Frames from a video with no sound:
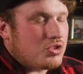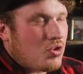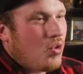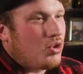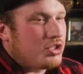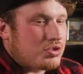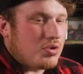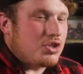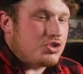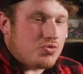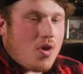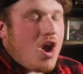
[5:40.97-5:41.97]
cool to sort of
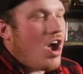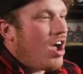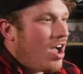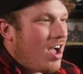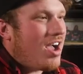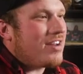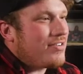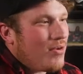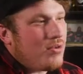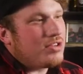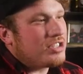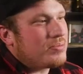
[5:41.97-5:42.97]
draw on
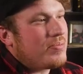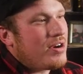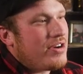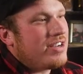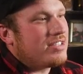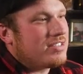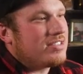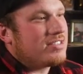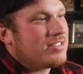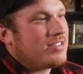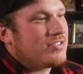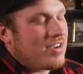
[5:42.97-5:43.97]
old experiences
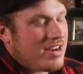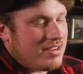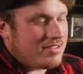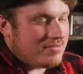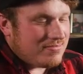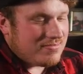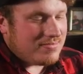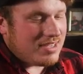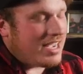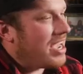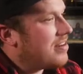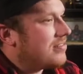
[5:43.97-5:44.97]
to try to,
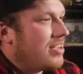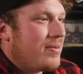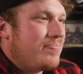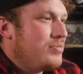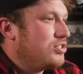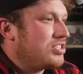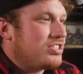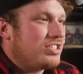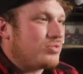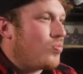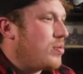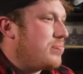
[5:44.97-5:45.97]
again, music is
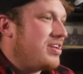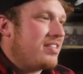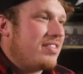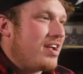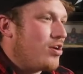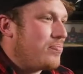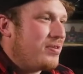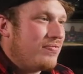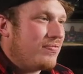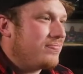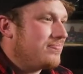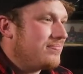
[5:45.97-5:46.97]
just one big therapy
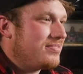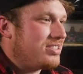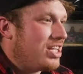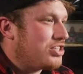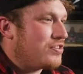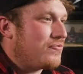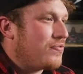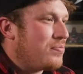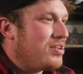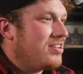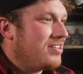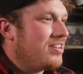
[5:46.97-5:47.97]
session for
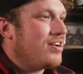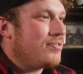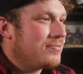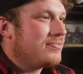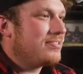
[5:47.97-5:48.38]
me, you know.